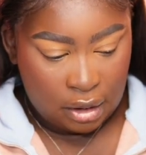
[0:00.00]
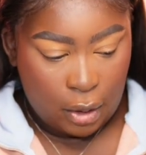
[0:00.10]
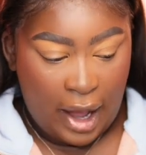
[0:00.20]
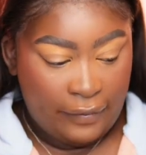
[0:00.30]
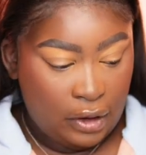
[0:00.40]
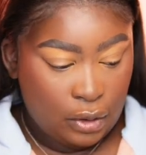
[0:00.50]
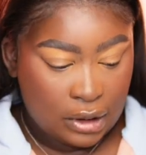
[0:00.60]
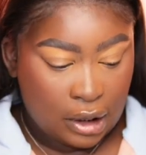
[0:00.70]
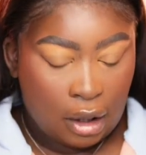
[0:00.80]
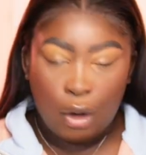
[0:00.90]
No, I haven't used
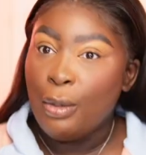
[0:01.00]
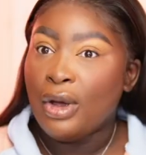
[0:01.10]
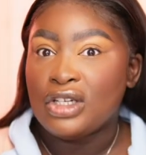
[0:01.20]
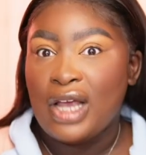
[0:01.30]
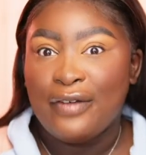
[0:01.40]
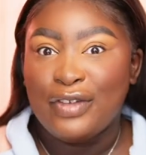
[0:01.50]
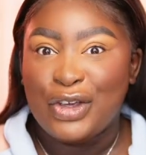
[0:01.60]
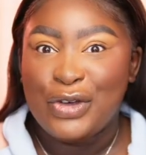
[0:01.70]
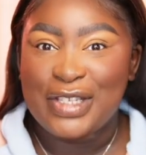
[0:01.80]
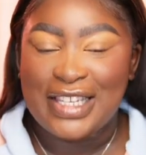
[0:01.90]
it. Oh my gosh, I
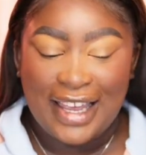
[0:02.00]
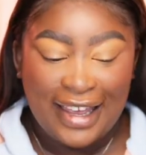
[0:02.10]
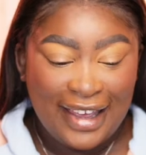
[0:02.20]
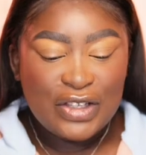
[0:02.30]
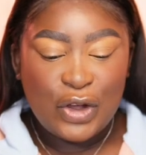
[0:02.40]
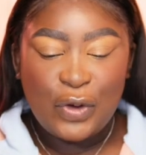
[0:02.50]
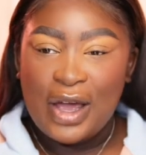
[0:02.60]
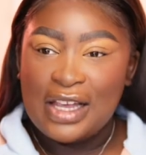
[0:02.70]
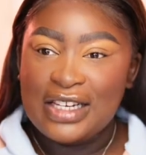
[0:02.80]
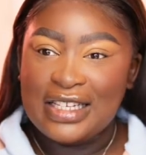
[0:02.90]
haven't used it. So
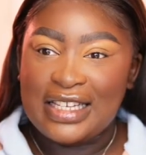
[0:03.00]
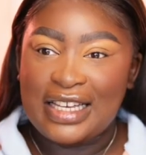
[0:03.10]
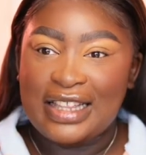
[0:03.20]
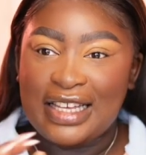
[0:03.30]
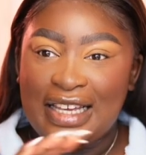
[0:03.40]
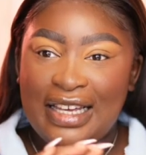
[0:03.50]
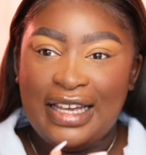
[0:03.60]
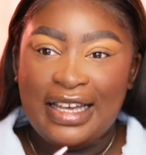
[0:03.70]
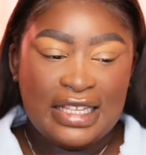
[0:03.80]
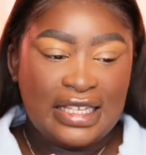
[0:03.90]
as you can see,
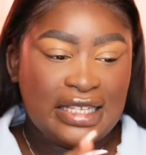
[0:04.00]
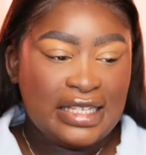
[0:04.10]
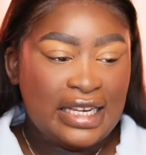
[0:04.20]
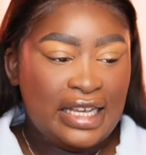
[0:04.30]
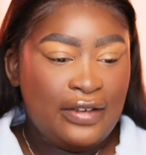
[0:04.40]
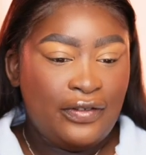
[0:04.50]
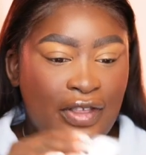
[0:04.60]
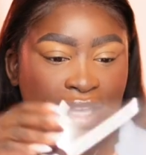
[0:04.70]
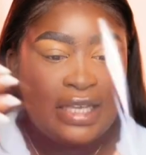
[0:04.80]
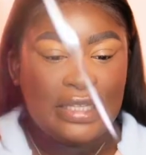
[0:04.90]
the, the sleeve
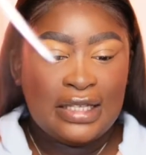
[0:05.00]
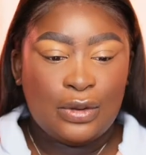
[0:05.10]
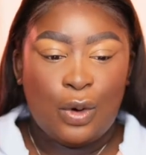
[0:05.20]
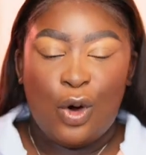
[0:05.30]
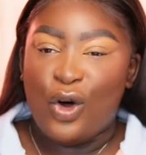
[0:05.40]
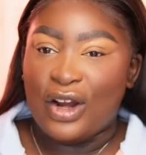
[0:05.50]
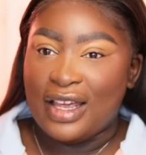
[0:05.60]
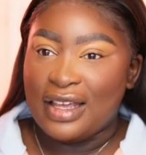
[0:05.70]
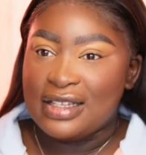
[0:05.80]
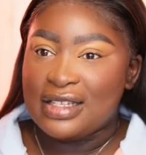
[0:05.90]
thingy is still on
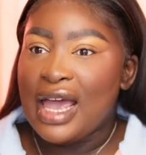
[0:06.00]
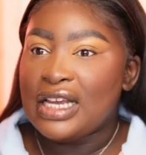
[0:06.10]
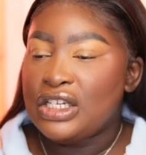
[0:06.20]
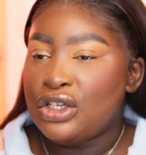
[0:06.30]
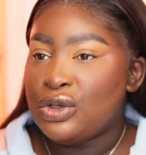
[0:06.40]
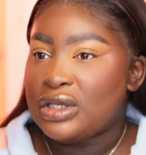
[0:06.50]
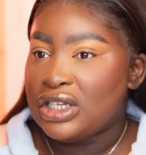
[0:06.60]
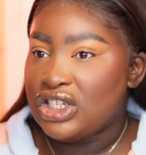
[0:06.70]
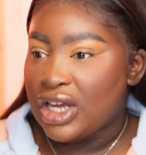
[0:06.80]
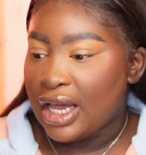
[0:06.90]
it. I actually used the
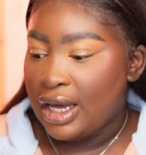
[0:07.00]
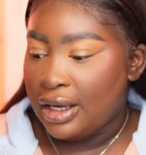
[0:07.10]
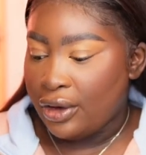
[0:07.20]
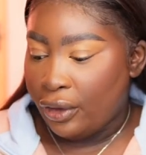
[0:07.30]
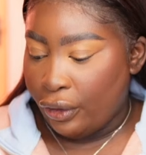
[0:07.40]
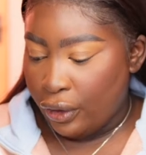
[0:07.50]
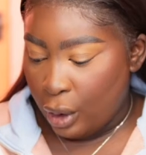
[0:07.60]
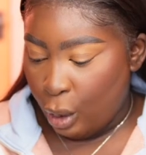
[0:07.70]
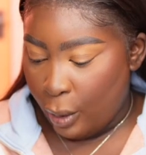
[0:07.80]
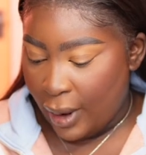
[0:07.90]
Jade
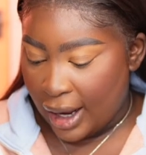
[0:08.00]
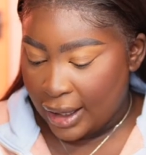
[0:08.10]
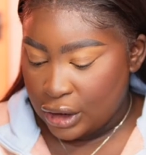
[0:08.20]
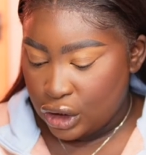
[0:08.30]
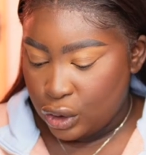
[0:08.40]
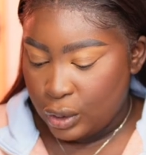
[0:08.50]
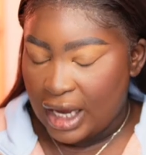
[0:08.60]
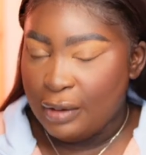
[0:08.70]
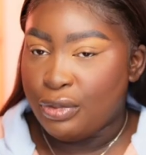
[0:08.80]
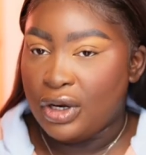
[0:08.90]
Thirlwall palette to do
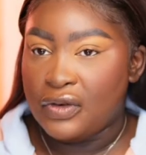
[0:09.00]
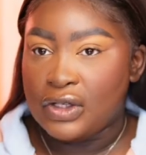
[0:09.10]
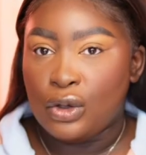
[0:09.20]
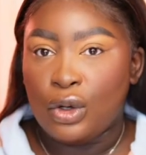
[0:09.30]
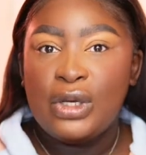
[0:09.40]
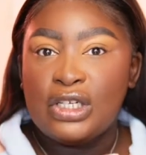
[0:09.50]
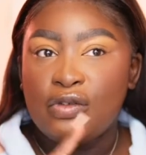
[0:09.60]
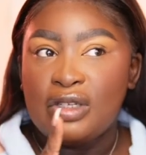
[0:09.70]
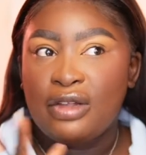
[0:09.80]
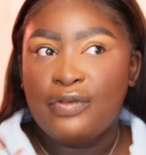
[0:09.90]
a previous look, which
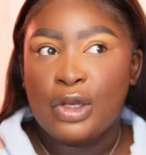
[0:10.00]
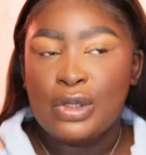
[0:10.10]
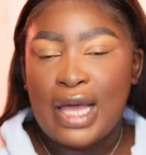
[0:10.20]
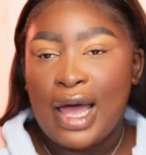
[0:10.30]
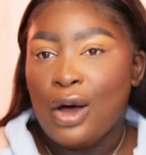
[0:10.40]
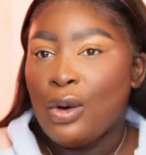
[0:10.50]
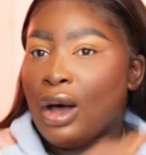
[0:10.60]
obviously the video's out.